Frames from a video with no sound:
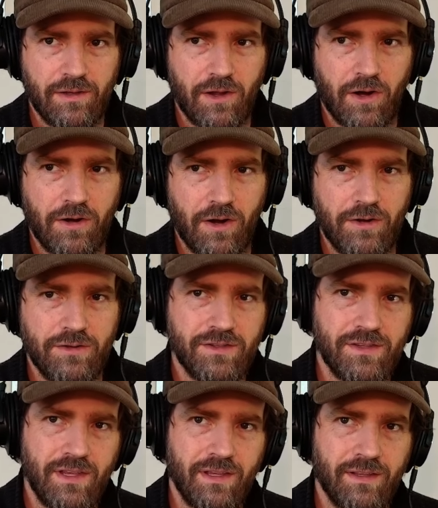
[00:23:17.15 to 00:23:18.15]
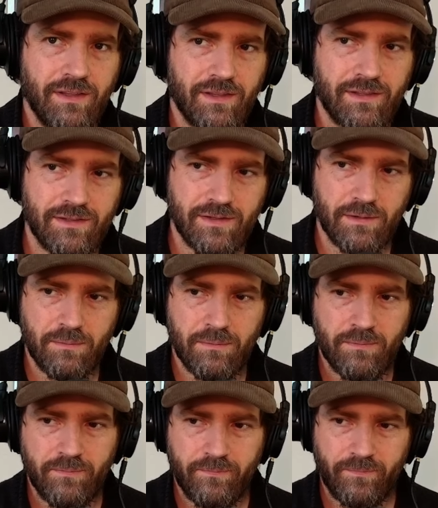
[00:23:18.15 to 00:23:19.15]
Are you seeing
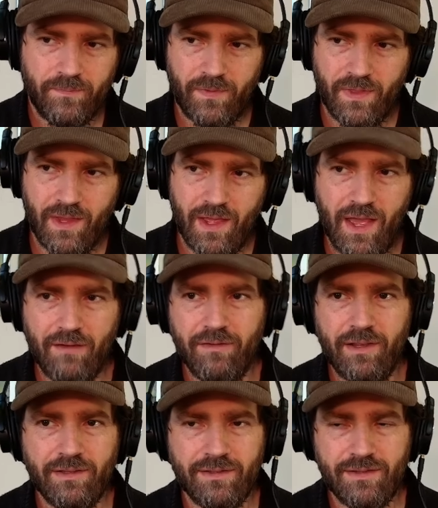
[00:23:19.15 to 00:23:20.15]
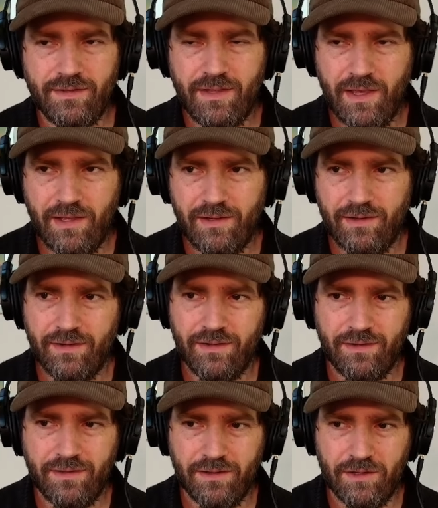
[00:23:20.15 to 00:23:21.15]
some evidence that
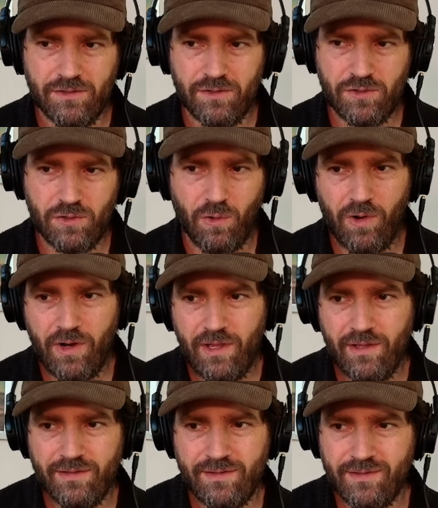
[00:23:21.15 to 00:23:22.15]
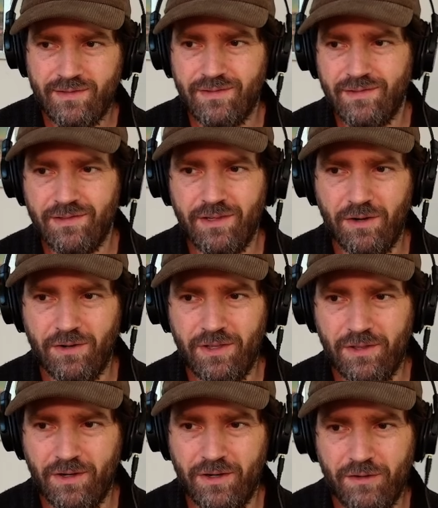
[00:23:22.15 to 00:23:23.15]
the story is,
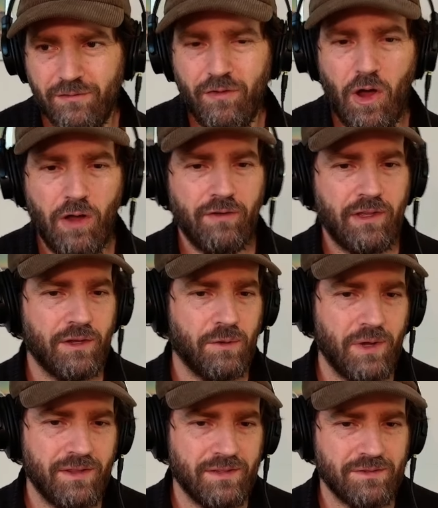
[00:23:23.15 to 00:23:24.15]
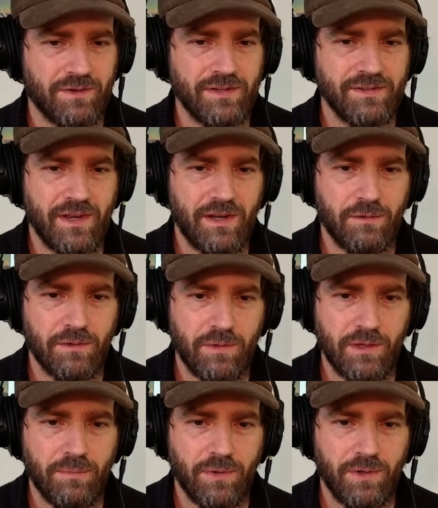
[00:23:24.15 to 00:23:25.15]
either evolving in a way that's resonating with
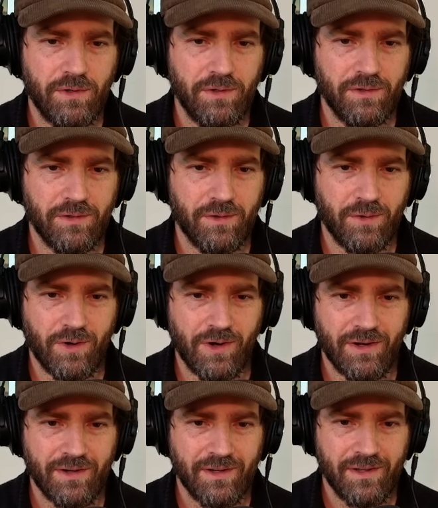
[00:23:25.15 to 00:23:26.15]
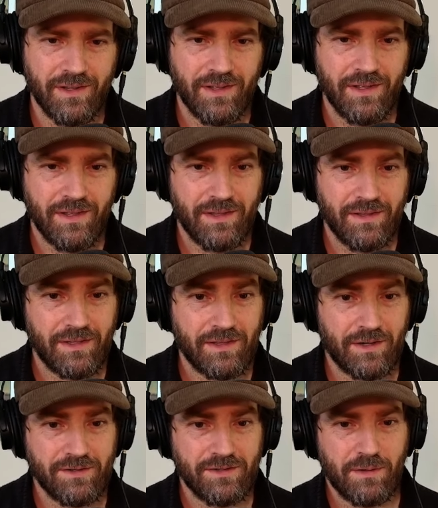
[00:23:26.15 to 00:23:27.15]
people, or that
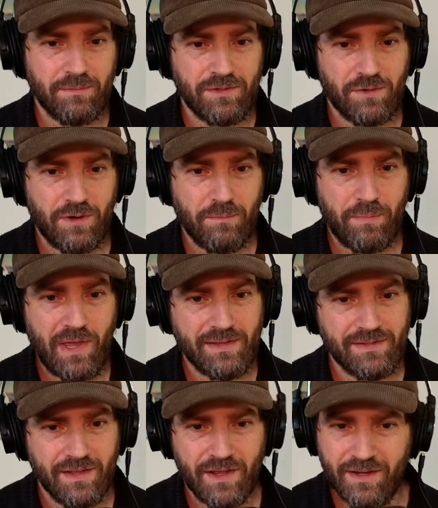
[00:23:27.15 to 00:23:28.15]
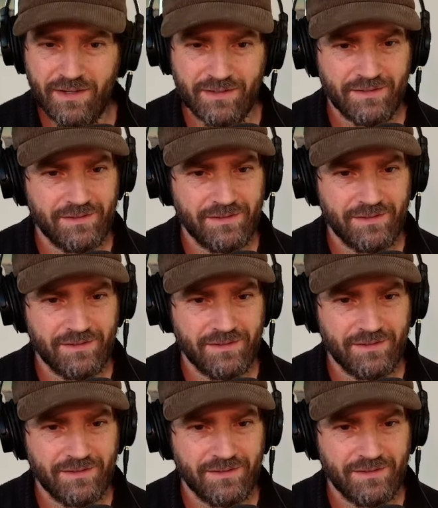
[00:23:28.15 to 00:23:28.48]
there's some sort of baseline,